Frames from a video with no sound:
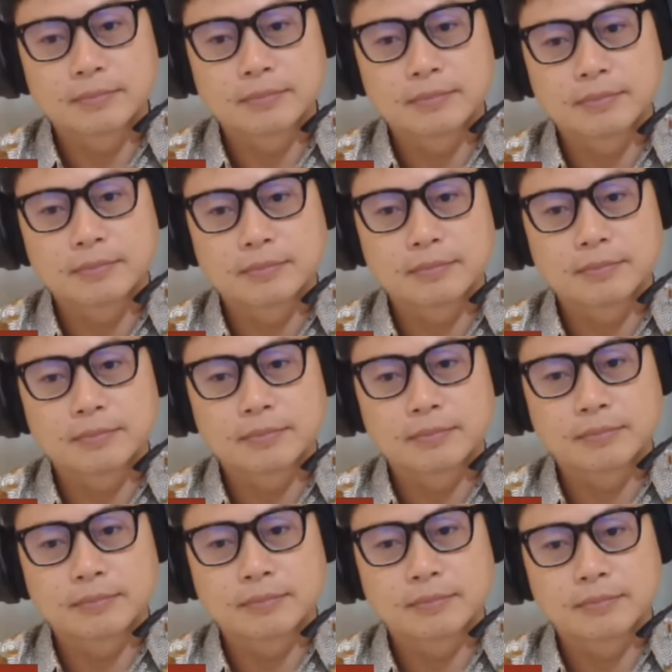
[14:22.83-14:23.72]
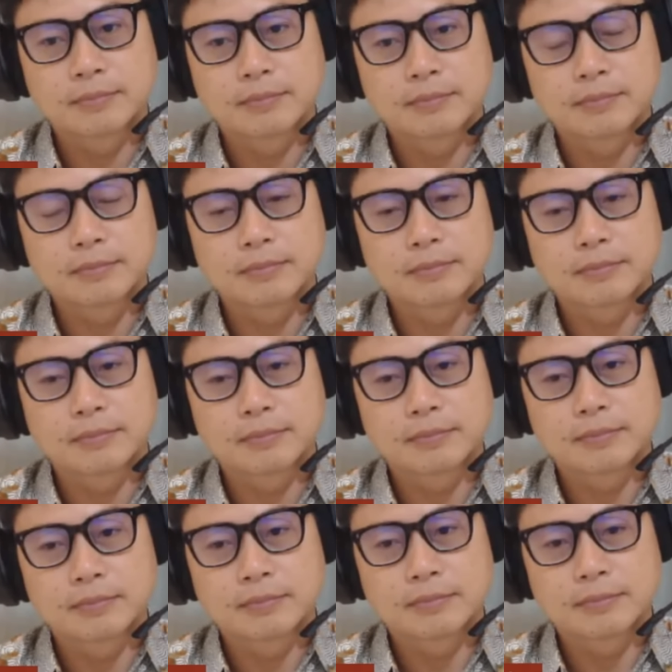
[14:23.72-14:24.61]

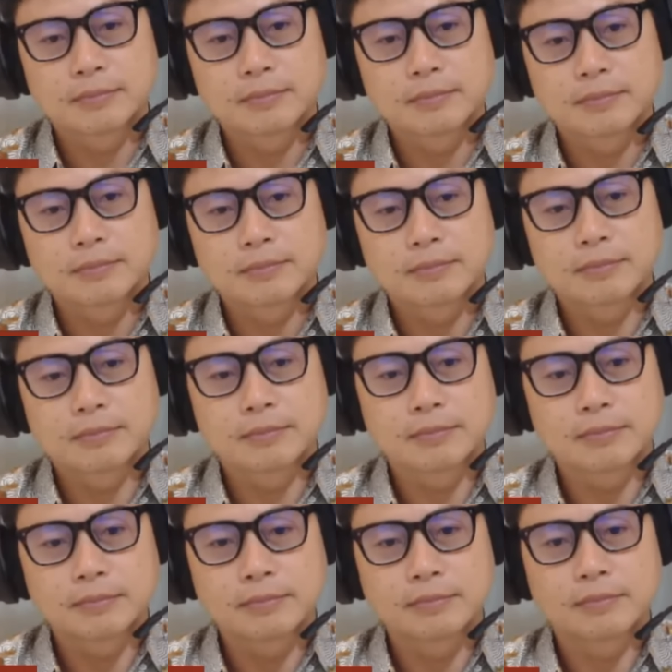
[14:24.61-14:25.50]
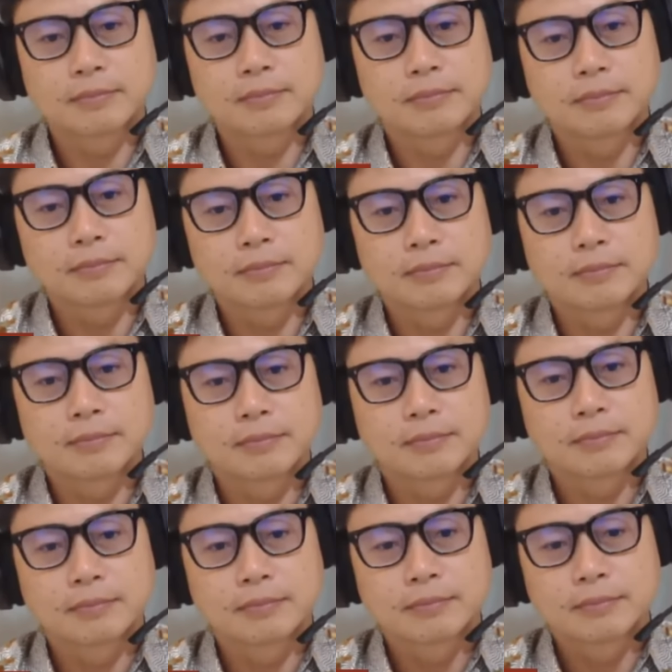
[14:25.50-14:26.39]

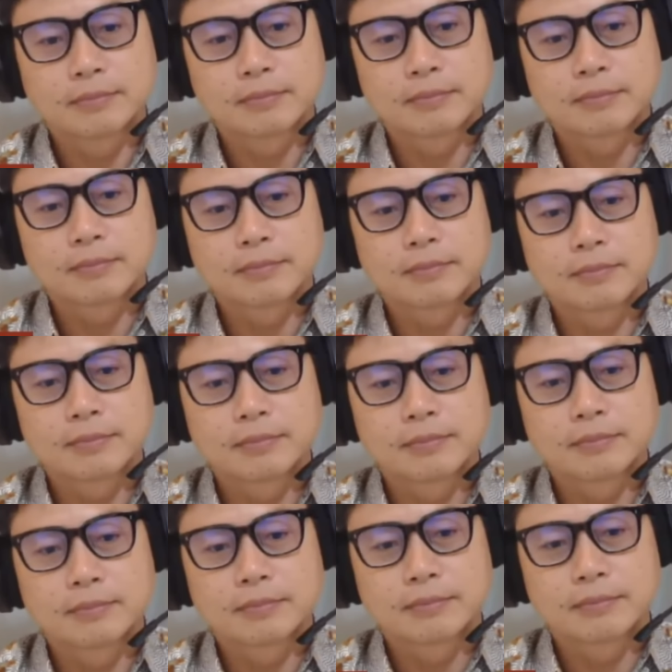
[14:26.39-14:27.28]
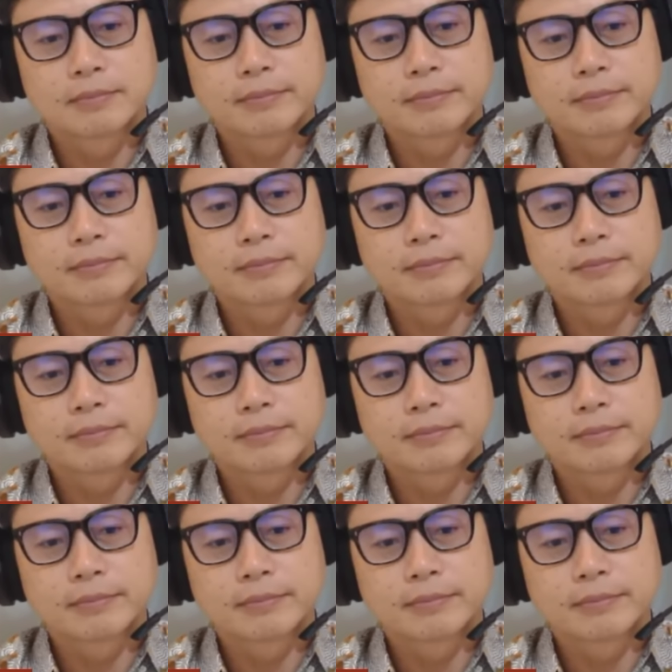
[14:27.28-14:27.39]
The person shown says nothing.